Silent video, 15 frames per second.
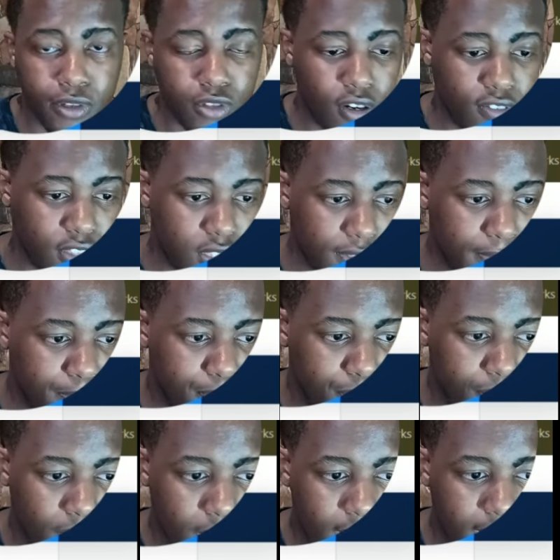obviously.
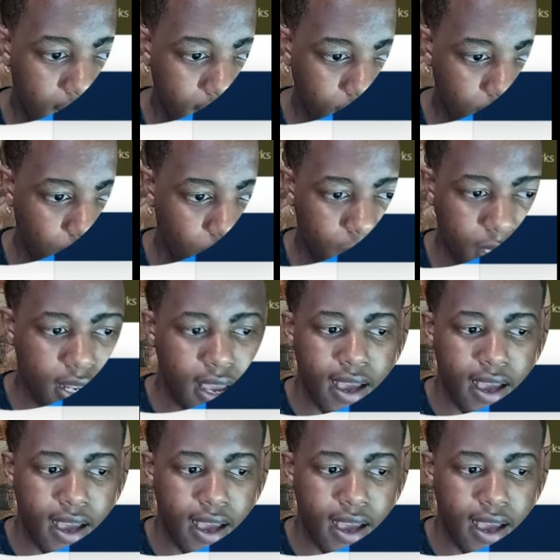And you can